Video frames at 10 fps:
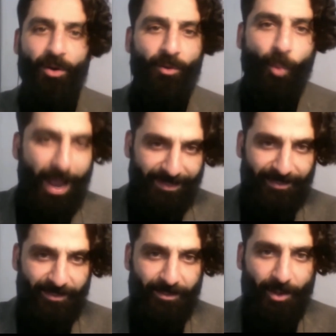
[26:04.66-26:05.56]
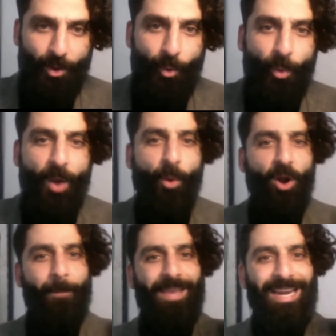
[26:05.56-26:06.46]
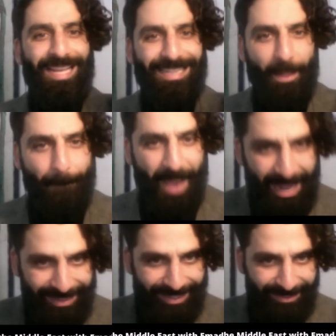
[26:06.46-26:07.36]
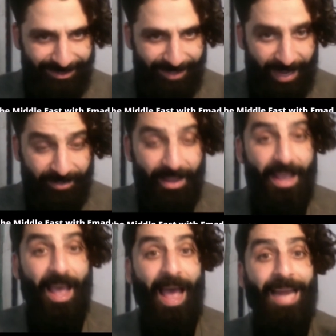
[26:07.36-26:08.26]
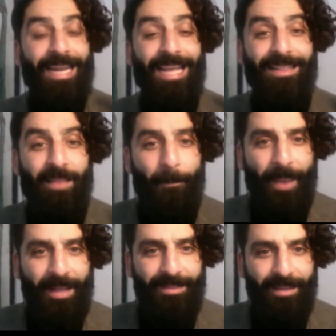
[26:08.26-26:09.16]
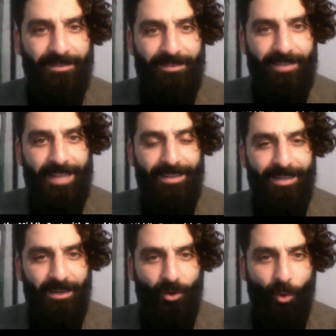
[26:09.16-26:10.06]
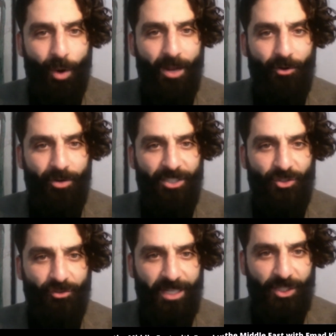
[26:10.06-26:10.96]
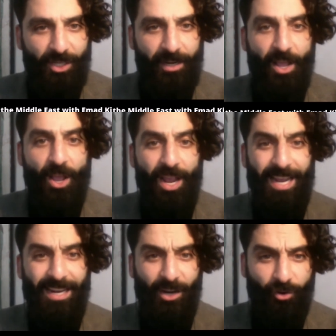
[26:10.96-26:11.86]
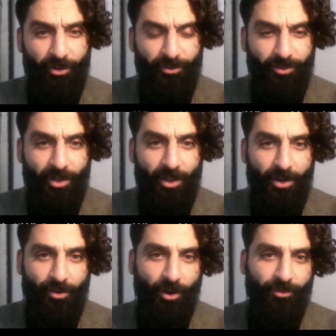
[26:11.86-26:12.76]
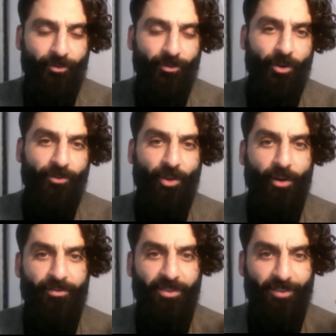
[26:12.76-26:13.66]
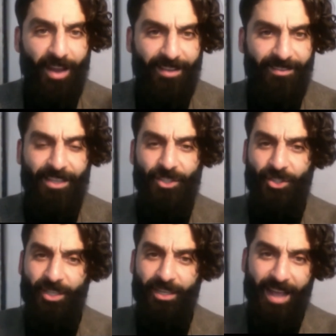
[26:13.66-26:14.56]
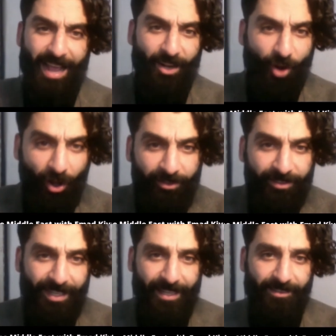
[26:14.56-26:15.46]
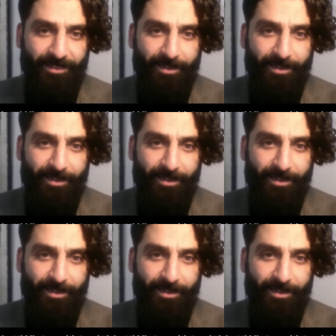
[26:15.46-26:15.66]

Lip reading: west, we want to be an independent state, an independent state in an oil-rich region, in the crossroads of civilization and continents.